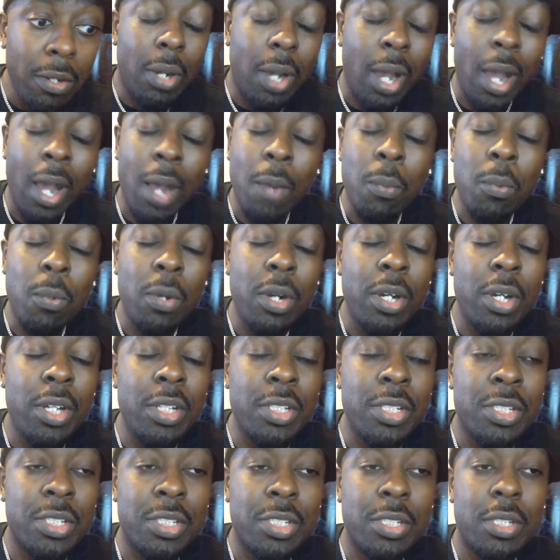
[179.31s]

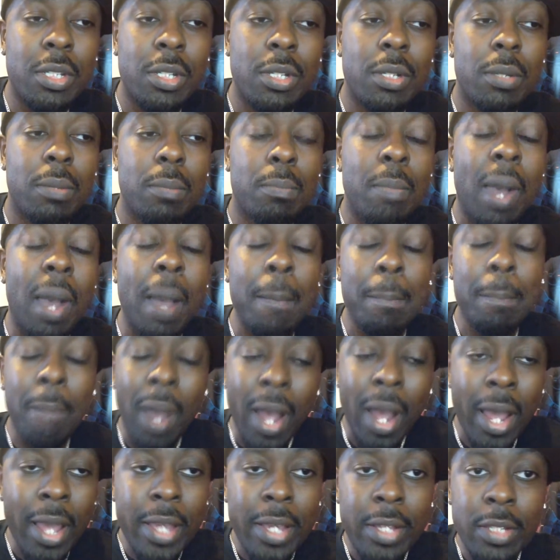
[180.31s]
my
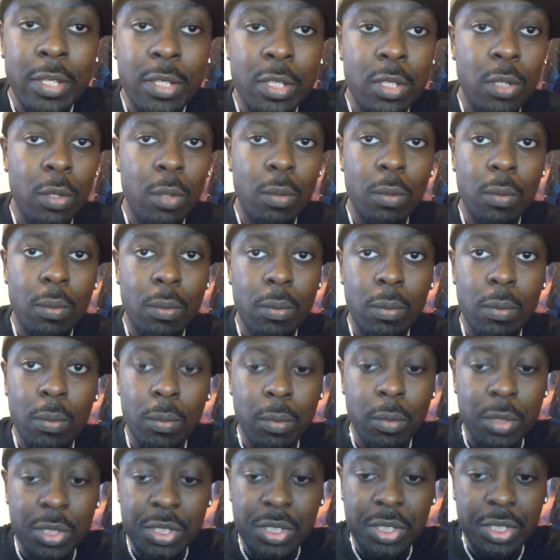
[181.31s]
mind
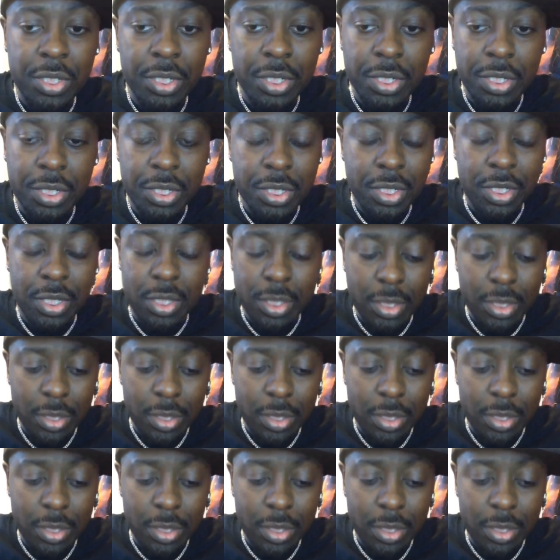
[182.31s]
was just